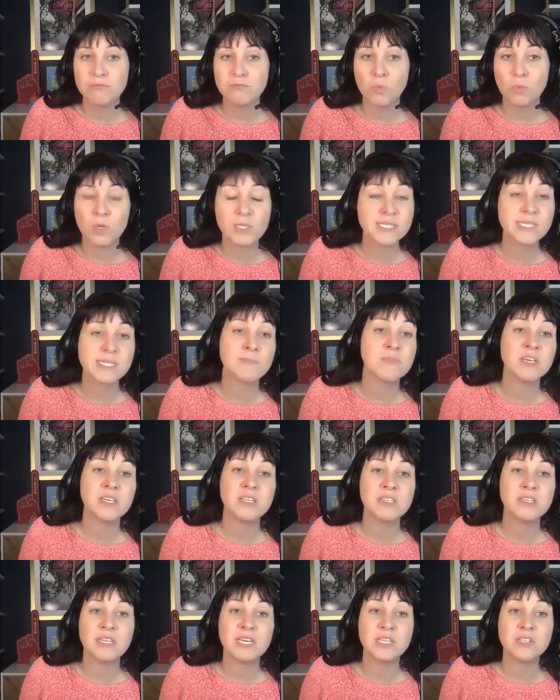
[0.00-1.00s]
What's
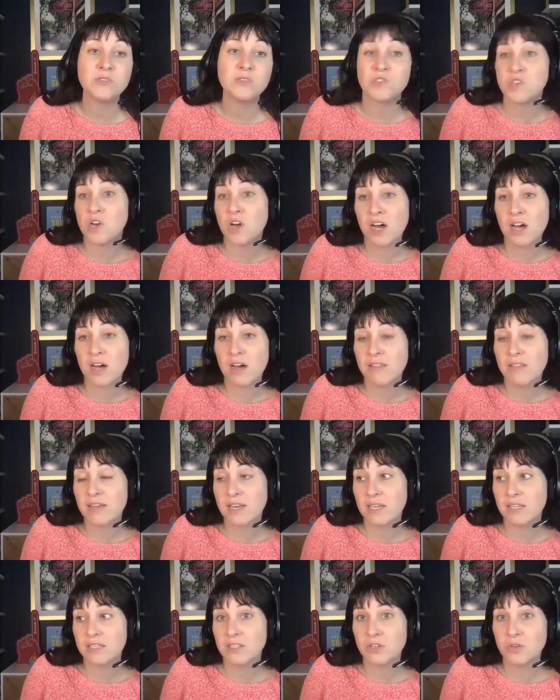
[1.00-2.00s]
something that you saw
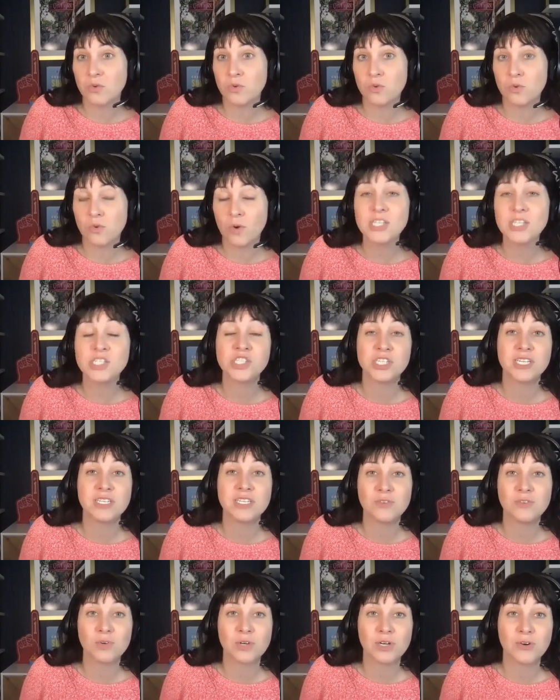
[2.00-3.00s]
that you
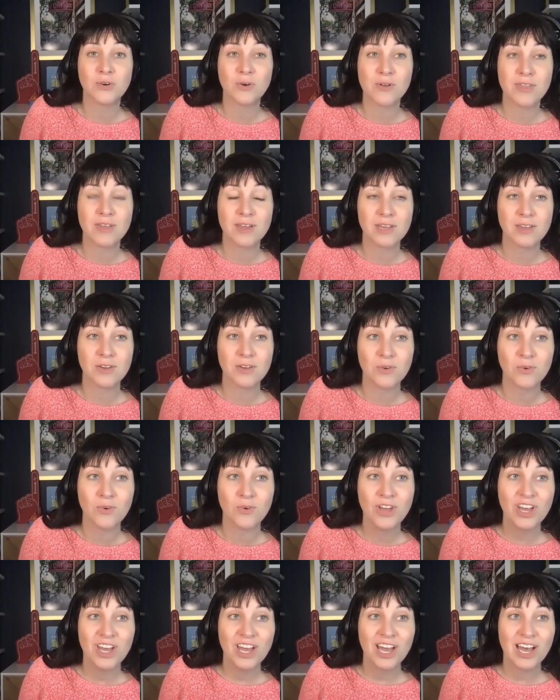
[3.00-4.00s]
questioned or that you
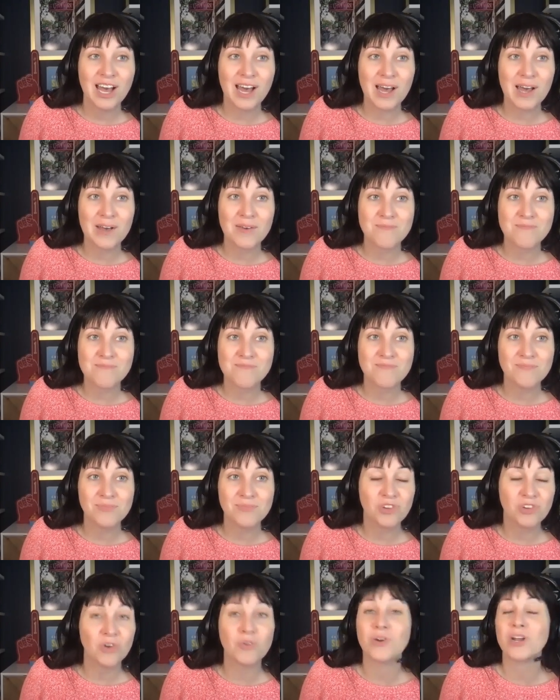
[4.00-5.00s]

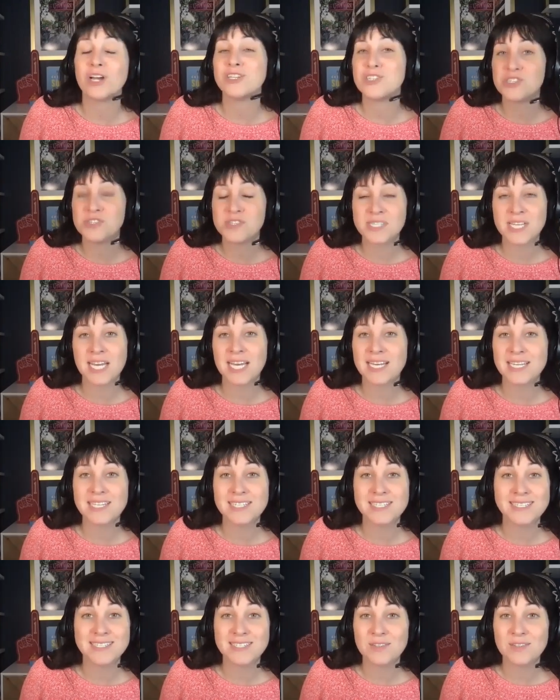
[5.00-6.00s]
don't
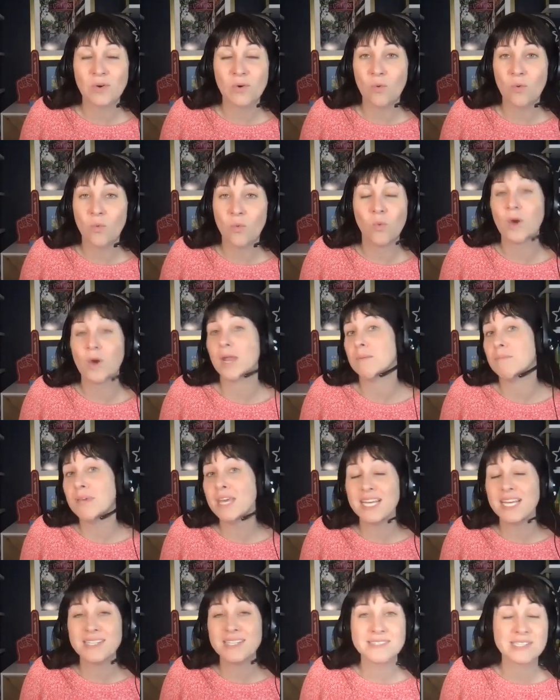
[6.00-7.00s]
understand what it
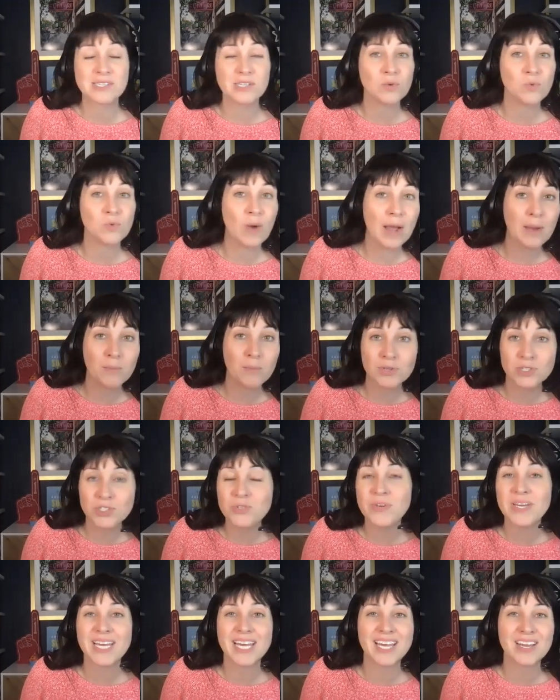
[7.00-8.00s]
means or why we're
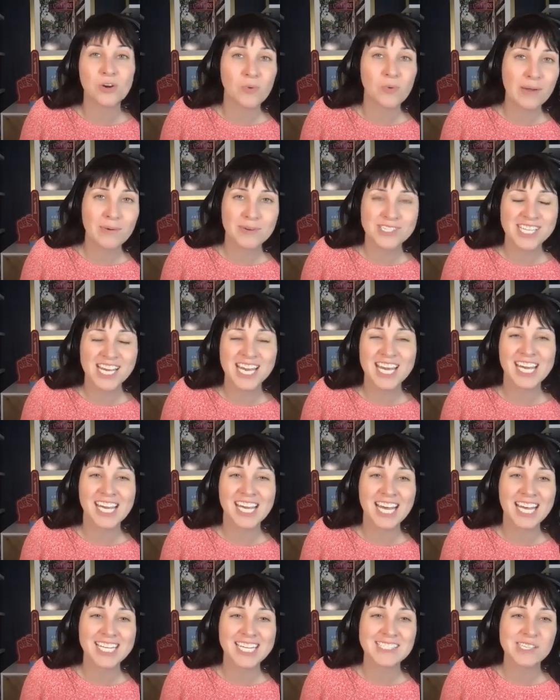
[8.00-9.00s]
doing it or why we're saying it?